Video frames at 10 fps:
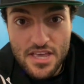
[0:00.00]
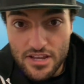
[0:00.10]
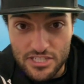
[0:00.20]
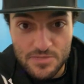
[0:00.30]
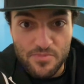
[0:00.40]

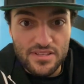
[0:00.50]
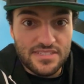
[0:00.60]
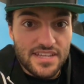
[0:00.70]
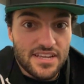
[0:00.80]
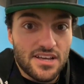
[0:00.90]
Because
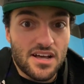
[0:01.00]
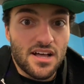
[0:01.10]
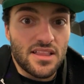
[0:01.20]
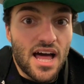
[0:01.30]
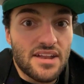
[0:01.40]
sprinting,
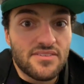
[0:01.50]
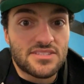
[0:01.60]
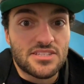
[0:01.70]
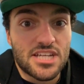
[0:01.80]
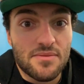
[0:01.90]
a lot of
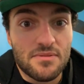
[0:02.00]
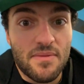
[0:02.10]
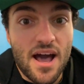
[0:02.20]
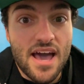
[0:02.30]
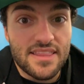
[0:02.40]
it's determined
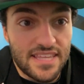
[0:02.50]
by